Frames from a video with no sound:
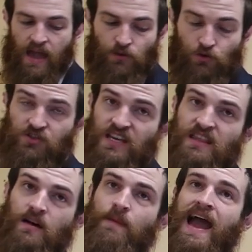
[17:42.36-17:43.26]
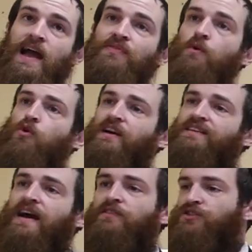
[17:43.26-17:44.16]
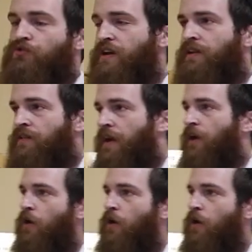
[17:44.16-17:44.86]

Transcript: And you see them and they're walking down the street and they're